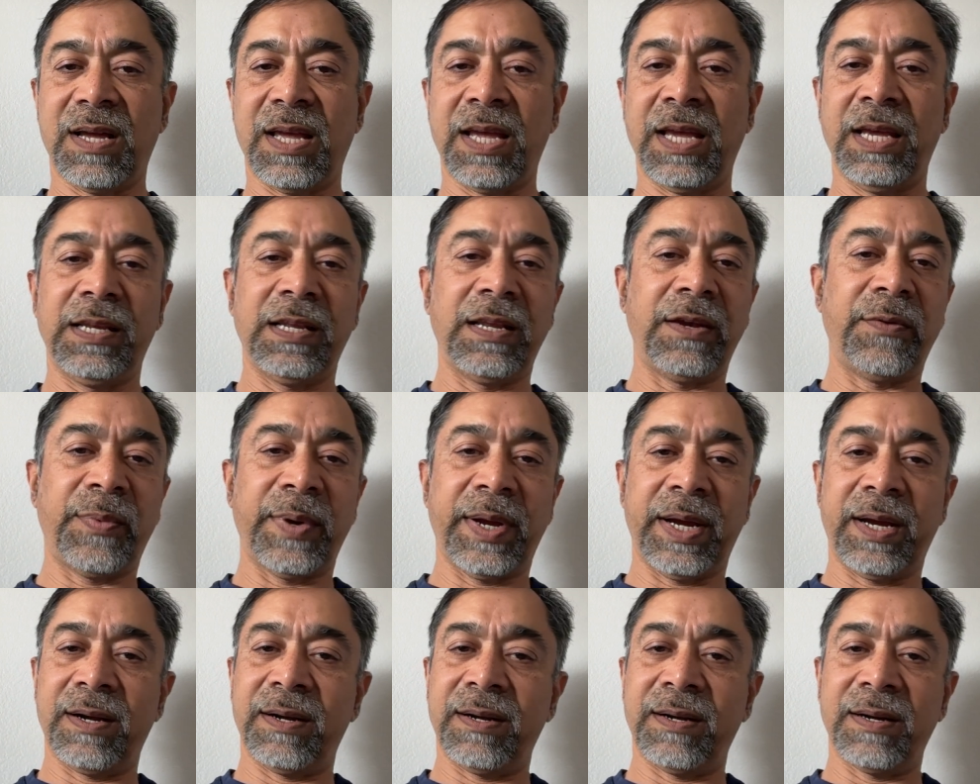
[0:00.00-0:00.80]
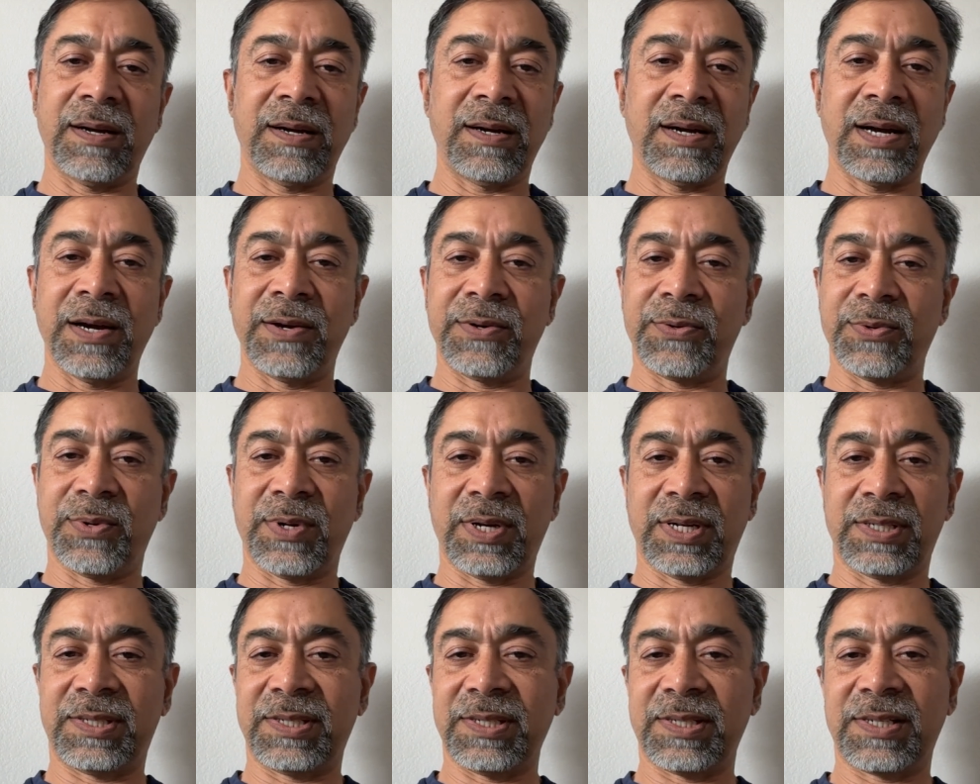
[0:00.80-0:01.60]
Alienware
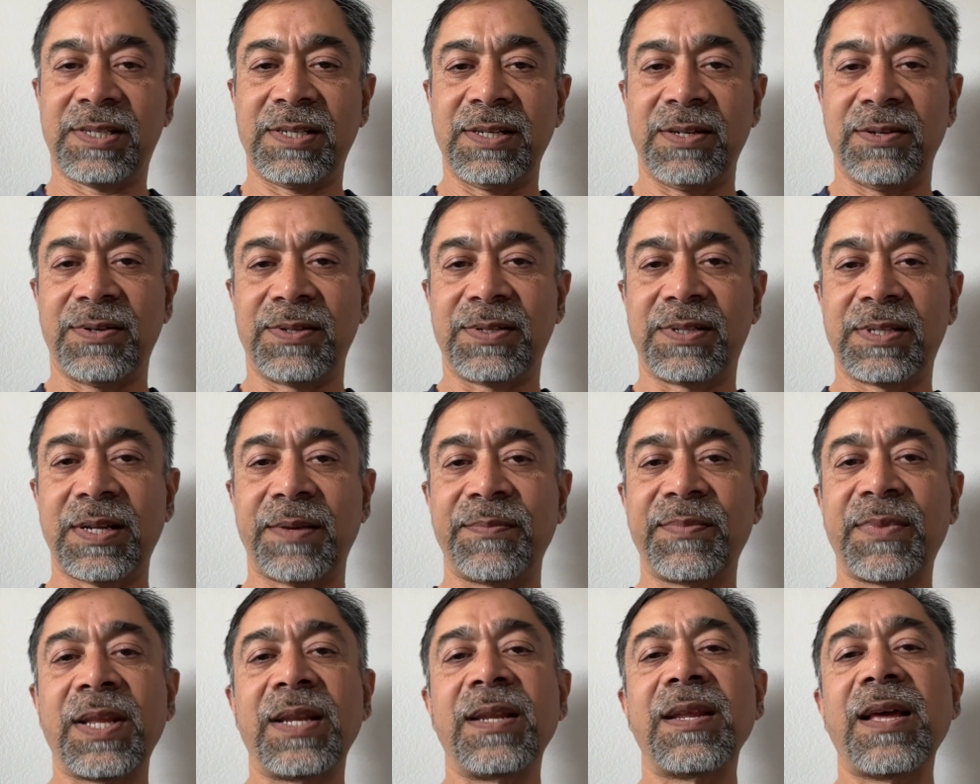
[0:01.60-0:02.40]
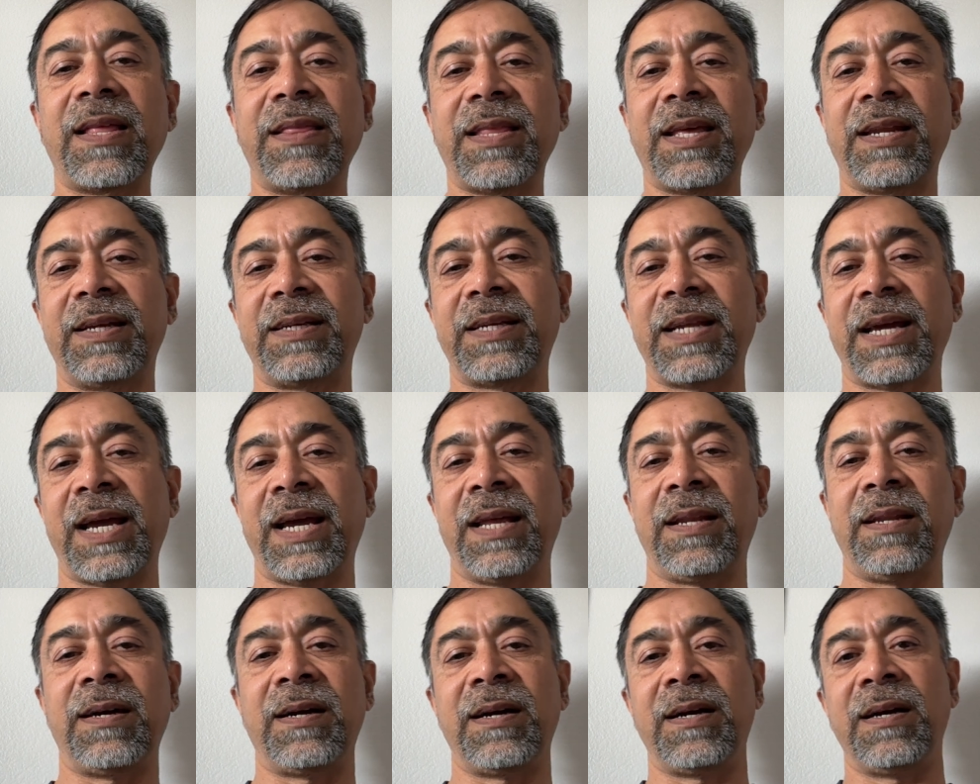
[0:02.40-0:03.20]
Aurora 16 or something, and then it
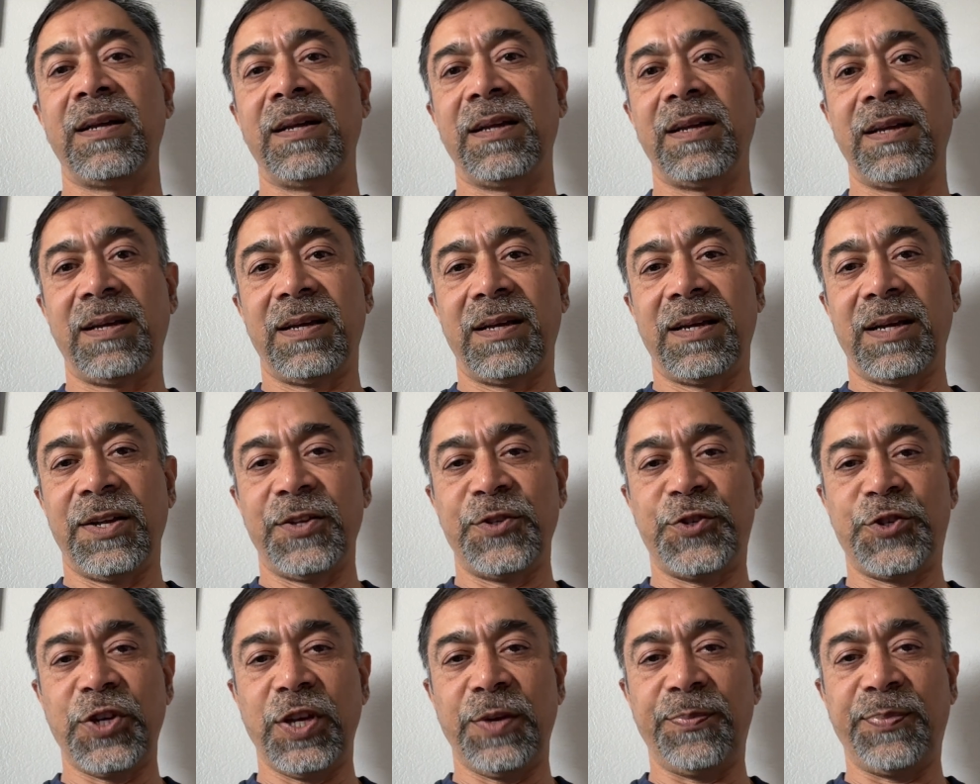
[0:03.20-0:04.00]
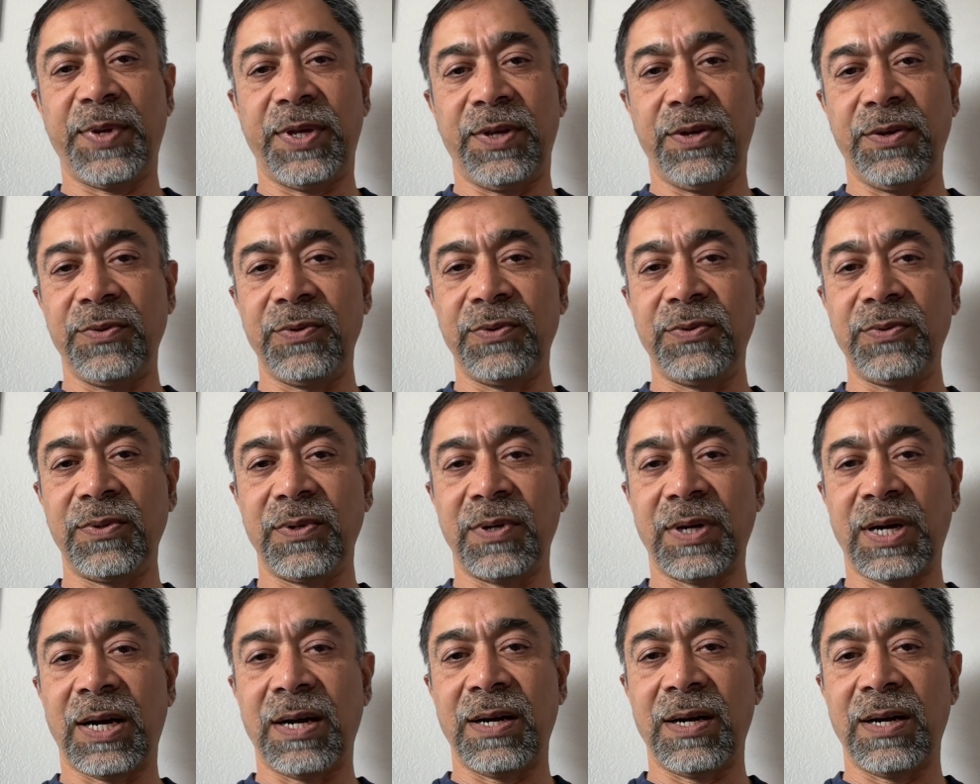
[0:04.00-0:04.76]
had a GPU,